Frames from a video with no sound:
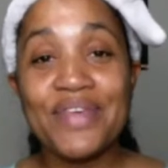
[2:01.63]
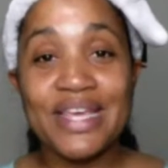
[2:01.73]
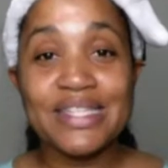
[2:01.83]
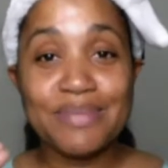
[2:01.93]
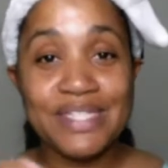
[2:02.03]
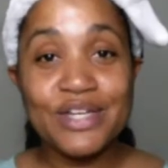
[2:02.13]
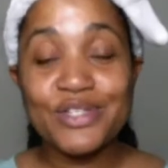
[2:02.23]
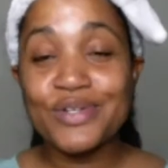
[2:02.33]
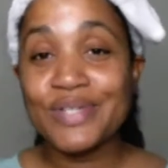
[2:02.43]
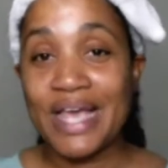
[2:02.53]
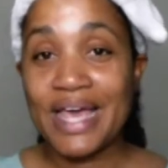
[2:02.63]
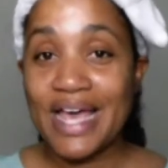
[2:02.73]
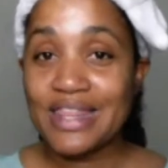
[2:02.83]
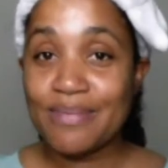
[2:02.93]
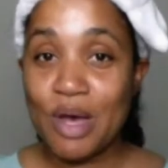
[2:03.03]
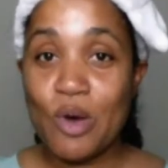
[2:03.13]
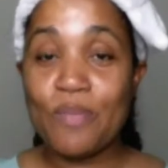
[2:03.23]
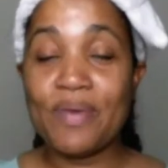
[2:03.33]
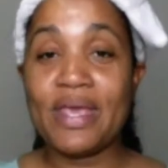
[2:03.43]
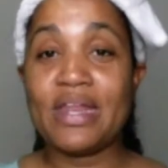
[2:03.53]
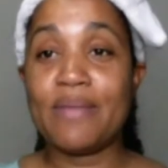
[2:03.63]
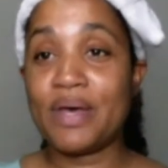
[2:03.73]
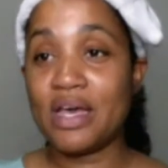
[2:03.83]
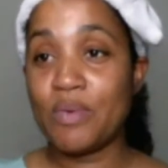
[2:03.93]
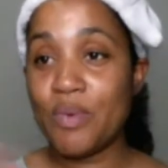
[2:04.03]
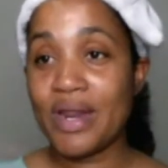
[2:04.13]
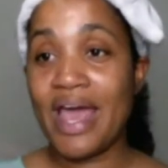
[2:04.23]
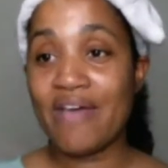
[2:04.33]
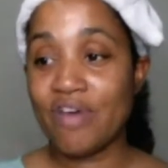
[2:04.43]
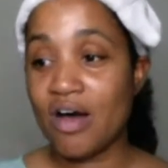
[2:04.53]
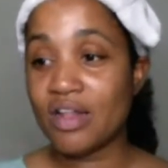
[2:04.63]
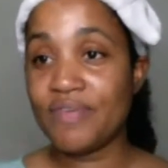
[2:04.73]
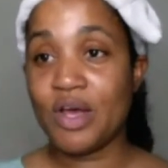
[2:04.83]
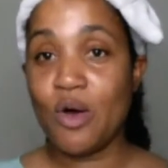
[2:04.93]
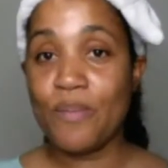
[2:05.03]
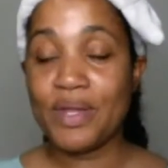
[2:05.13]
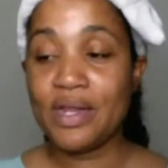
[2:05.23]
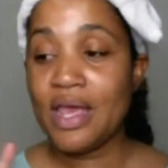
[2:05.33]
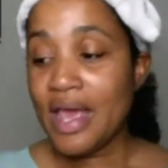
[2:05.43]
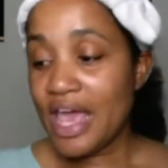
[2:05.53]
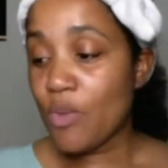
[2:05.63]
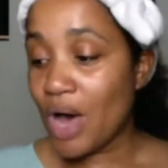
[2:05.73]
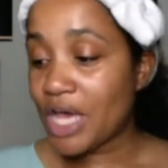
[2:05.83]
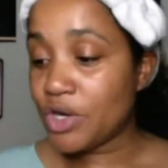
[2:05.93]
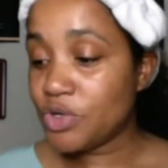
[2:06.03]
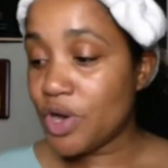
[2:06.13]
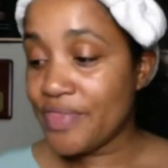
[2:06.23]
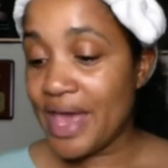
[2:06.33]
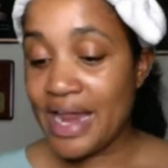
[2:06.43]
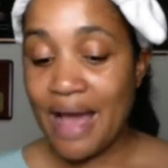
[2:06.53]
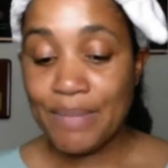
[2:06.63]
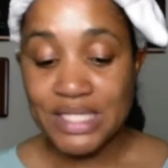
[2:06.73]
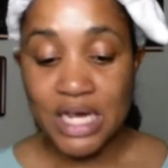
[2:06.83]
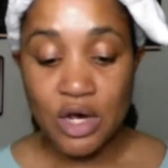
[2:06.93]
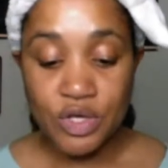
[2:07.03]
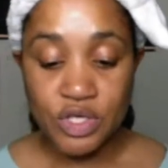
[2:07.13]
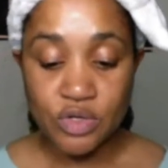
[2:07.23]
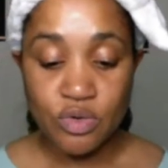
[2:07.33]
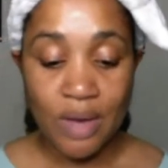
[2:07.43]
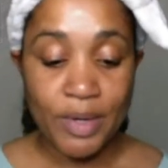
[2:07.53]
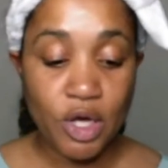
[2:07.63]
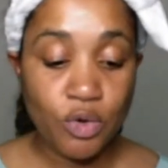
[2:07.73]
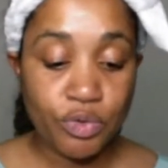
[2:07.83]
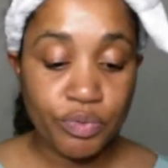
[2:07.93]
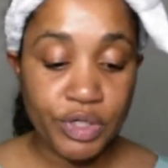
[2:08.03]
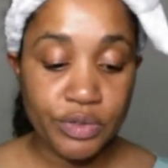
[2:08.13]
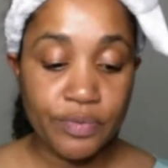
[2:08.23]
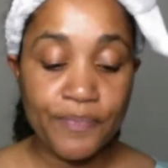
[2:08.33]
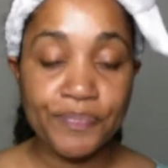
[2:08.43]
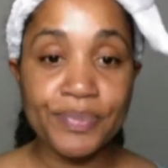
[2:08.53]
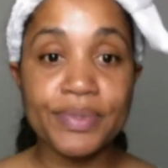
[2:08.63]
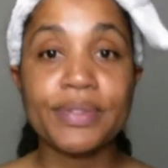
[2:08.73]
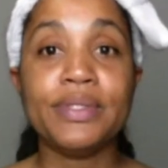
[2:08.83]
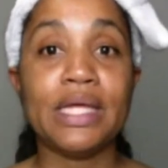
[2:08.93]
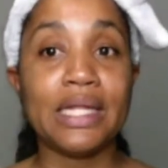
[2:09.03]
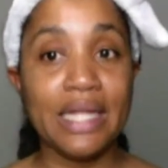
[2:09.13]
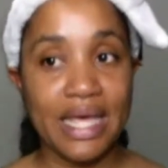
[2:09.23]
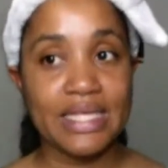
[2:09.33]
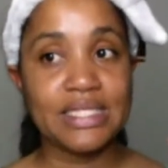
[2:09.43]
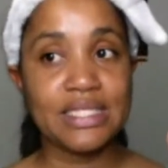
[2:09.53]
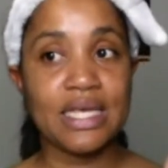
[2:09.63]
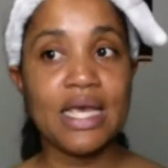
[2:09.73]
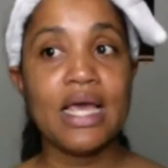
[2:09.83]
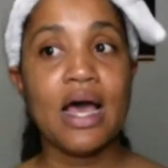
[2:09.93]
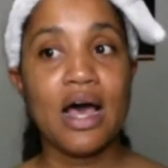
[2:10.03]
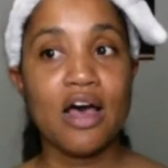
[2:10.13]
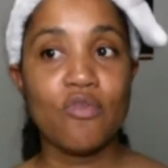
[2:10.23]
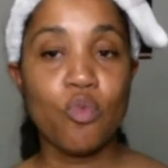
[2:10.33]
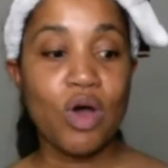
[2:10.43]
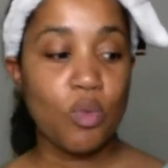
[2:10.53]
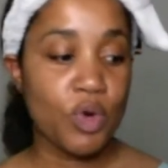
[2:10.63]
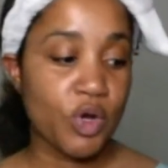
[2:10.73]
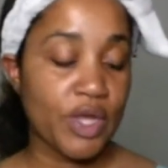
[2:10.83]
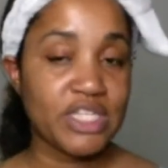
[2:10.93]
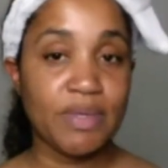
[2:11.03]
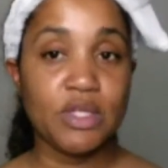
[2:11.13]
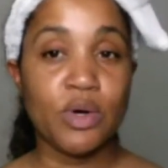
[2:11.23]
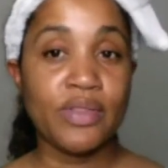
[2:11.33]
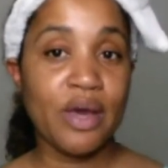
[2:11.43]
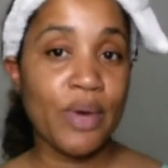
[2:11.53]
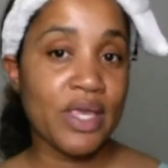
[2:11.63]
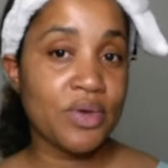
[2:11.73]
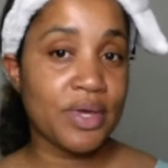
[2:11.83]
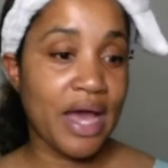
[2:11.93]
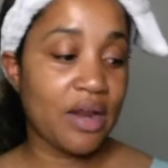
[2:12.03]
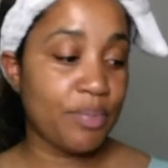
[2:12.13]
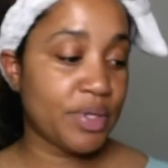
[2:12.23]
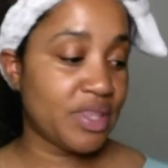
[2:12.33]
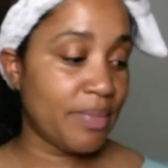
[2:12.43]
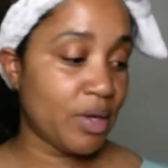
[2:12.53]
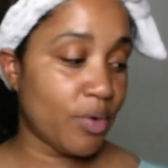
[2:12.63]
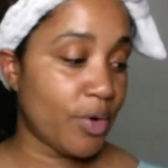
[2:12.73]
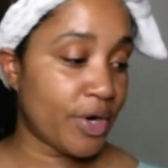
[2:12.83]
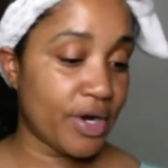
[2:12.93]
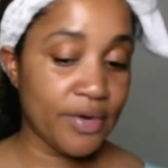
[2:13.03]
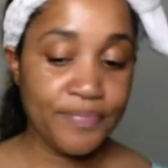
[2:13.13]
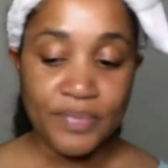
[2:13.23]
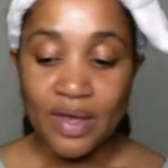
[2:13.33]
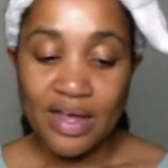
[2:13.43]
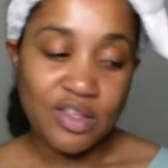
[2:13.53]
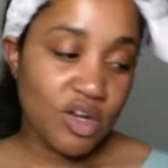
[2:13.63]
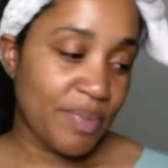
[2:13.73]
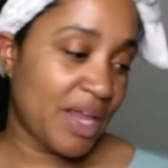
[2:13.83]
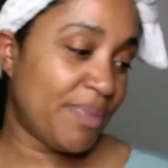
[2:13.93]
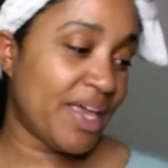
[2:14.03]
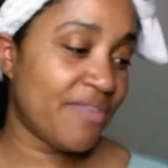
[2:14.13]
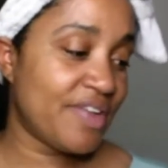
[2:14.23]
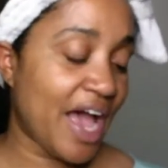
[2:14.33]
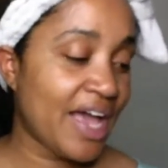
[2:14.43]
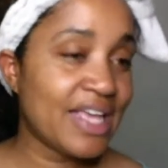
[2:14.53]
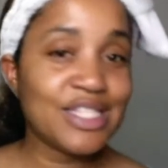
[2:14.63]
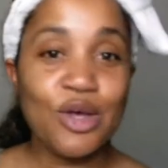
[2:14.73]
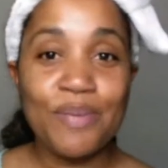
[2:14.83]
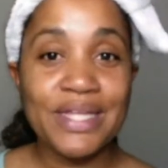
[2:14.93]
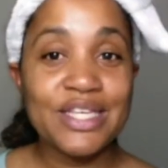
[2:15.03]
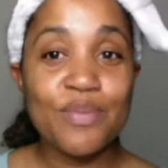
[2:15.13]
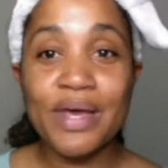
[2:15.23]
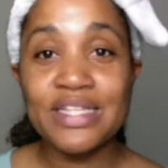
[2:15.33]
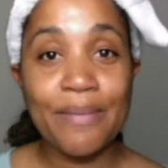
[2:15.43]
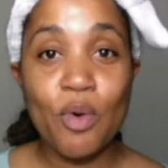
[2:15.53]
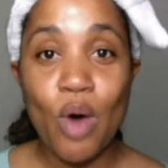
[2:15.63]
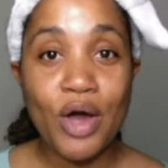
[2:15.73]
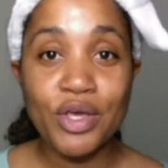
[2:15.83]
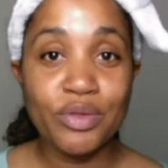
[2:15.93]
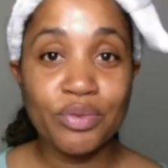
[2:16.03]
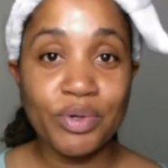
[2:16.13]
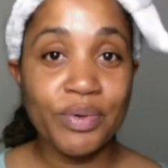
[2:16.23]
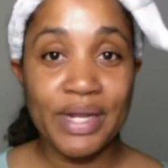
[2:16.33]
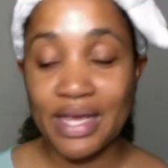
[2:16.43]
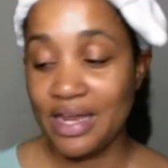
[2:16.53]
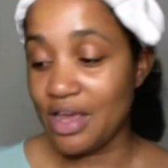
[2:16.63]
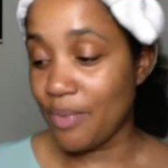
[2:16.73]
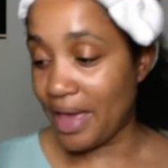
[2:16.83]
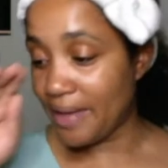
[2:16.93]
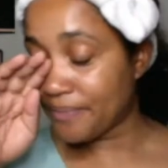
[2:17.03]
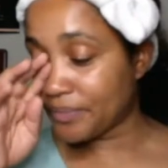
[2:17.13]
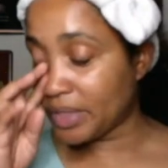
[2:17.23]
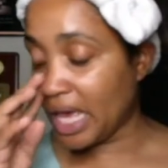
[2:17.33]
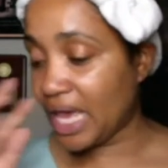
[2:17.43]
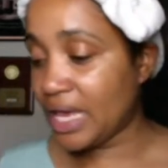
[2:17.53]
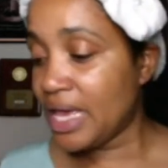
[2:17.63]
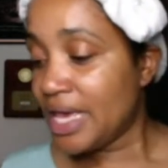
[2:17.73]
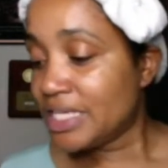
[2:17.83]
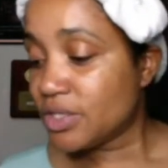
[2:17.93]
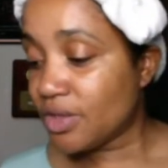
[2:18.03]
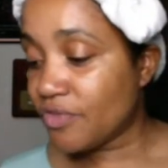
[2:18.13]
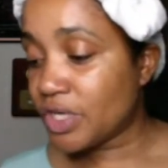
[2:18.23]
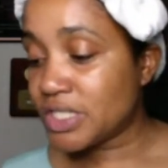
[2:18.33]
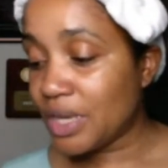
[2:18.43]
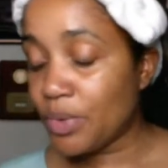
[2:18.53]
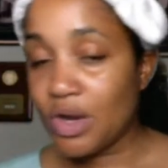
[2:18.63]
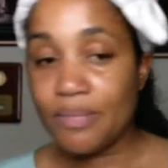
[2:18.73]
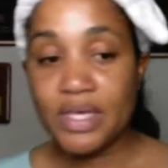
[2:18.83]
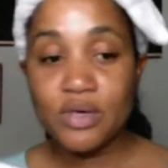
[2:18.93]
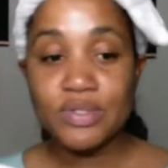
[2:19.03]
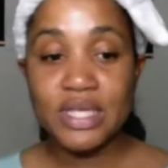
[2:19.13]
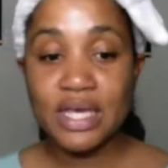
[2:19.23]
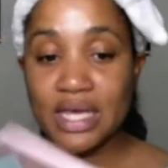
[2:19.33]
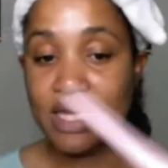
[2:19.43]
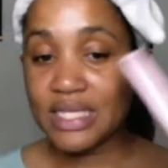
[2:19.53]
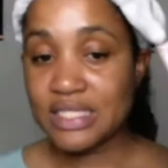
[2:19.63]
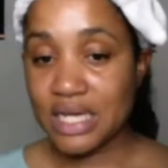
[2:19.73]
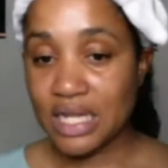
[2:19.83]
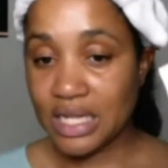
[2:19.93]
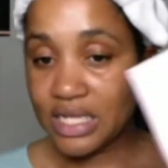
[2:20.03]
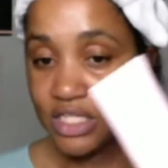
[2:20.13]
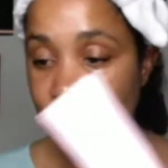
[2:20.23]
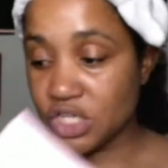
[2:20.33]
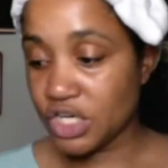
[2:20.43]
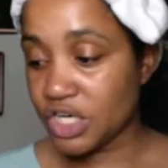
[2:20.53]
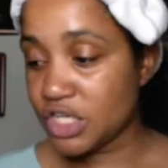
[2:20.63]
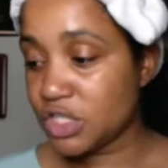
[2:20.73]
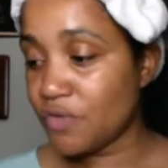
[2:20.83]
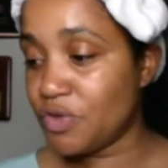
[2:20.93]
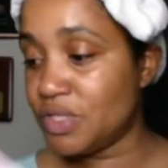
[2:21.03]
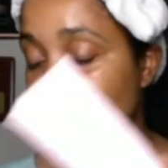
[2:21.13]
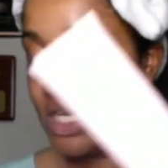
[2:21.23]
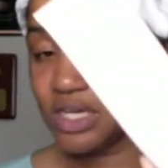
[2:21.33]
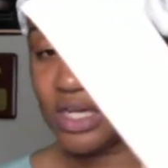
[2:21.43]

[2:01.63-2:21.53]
to get some scissors and cut them open, but we want to have all of it open. And while you're doing that, I'm going to go through the list of what we're going to be doing. That way you can kind of put them in order a little bit, but if not, it's no big deal because I'm gonna walk you through it anyway, okay? So the first thing we're gonna be using is the cleanser. So if you see the